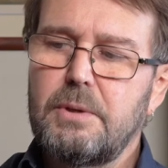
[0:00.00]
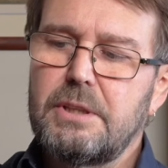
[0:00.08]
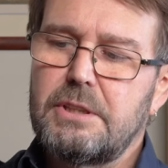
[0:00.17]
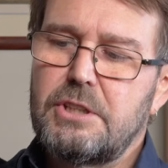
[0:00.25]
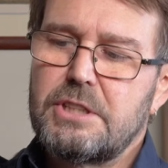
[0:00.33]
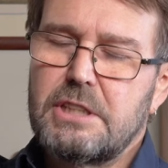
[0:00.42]

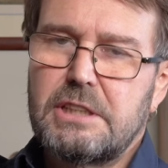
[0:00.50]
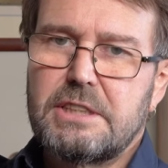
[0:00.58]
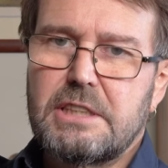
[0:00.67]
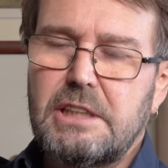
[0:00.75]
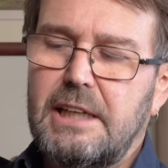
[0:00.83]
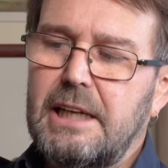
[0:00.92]
with just
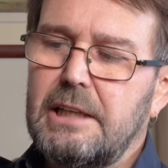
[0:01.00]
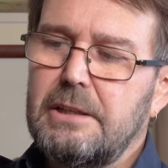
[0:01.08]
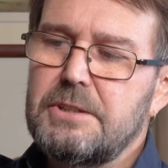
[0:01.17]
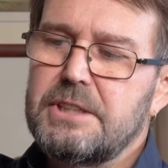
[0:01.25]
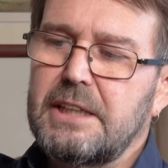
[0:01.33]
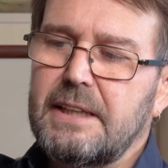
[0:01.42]
slightly
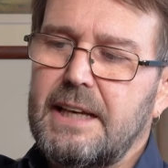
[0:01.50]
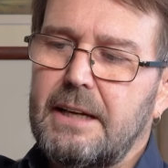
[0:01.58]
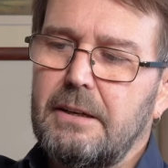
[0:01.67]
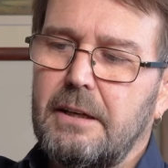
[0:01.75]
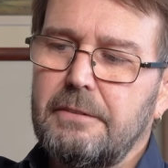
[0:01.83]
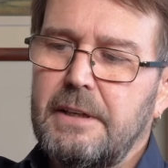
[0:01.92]
loosening
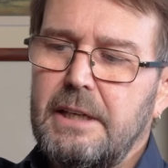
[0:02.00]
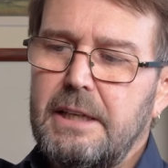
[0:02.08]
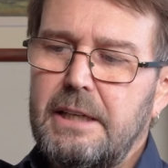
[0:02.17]
that off